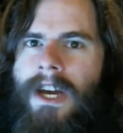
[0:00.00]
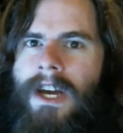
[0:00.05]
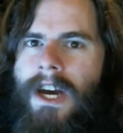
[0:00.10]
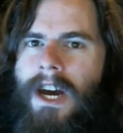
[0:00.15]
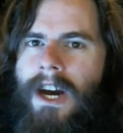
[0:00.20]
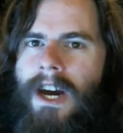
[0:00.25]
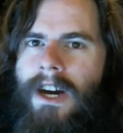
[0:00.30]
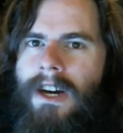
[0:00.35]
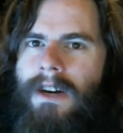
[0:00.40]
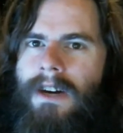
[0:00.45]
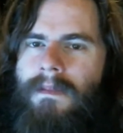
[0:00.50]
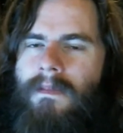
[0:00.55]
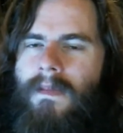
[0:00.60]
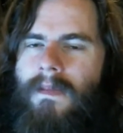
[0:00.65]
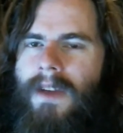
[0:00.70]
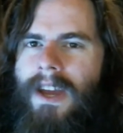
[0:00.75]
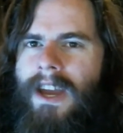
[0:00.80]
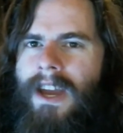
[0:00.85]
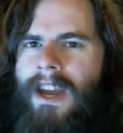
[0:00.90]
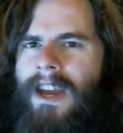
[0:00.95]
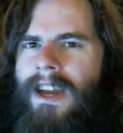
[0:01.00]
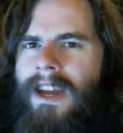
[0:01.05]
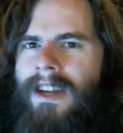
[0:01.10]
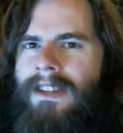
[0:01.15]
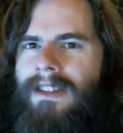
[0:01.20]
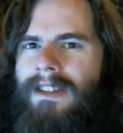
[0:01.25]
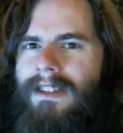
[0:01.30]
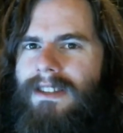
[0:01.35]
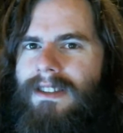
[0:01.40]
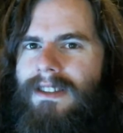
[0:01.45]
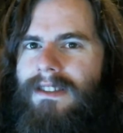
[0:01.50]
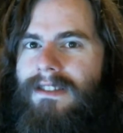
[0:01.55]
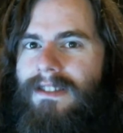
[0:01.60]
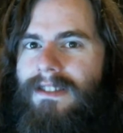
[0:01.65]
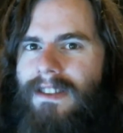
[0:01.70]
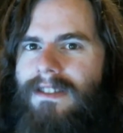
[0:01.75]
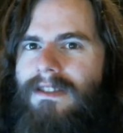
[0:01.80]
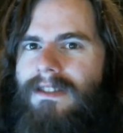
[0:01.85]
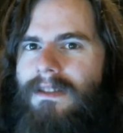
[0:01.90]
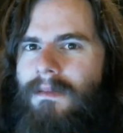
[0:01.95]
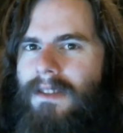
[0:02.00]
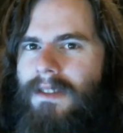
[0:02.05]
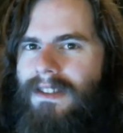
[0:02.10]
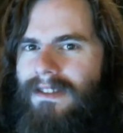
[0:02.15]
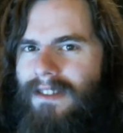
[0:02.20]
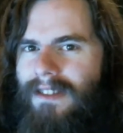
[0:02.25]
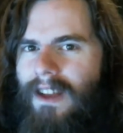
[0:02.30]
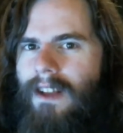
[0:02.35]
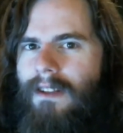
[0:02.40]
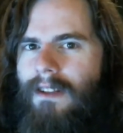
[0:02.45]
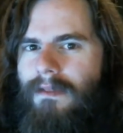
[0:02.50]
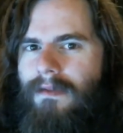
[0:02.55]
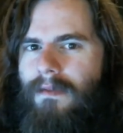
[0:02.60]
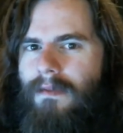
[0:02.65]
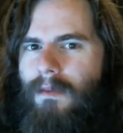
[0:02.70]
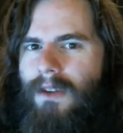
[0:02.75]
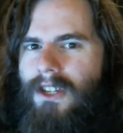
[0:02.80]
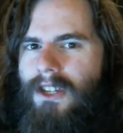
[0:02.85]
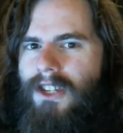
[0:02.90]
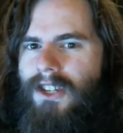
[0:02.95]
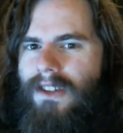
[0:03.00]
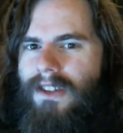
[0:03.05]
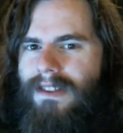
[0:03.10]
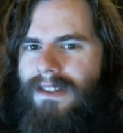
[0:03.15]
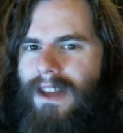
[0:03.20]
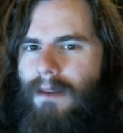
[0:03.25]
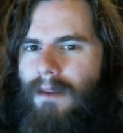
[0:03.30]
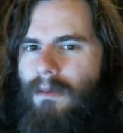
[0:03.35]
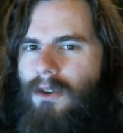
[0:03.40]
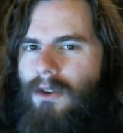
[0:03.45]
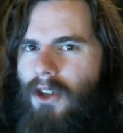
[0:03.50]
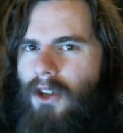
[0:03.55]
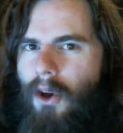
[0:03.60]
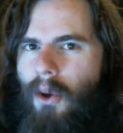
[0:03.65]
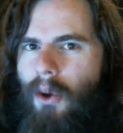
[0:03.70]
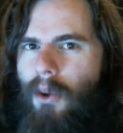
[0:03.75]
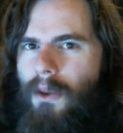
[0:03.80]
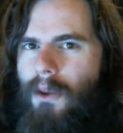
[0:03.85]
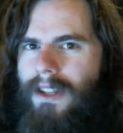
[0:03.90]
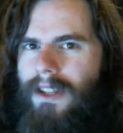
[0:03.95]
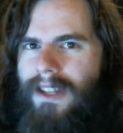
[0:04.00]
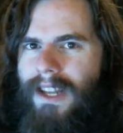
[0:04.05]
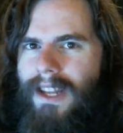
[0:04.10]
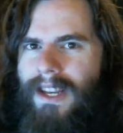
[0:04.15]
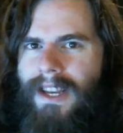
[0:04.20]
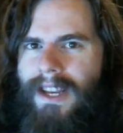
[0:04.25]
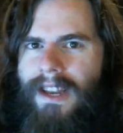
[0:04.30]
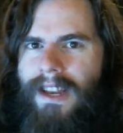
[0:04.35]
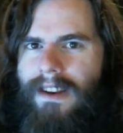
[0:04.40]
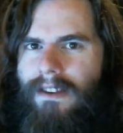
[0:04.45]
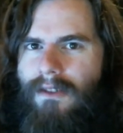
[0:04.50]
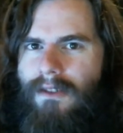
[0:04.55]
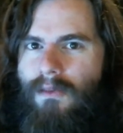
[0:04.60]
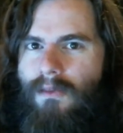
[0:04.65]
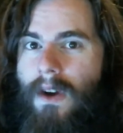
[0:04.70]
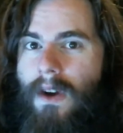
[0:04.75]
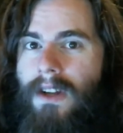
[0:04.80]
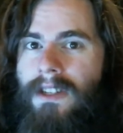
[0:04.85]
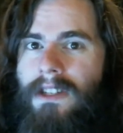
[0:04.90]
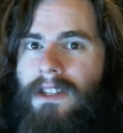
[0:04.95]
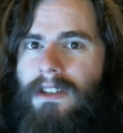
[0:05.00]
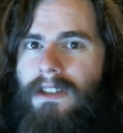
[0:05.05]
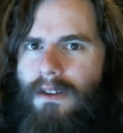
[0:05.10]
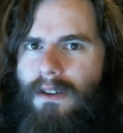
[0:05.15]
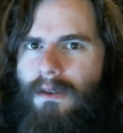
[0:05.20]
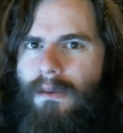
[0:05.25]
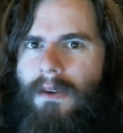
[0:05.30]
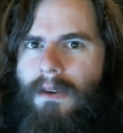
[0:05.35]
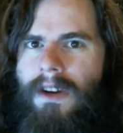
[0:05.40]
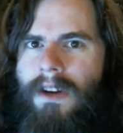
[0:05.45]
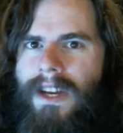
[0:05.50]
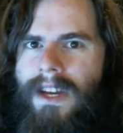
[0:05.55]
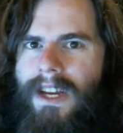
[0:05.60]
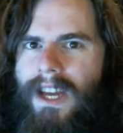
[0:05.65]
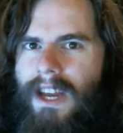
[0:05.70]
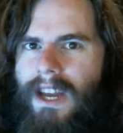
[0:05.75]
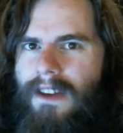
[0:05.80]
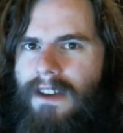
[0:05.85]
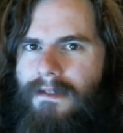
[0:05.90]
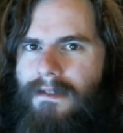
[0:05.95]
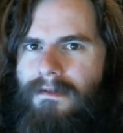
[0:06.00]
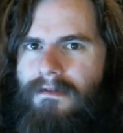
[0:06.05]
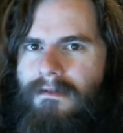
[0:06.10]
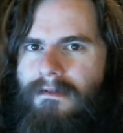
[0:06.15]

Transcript: Um, and the system itself, which they were told that they needed to run to if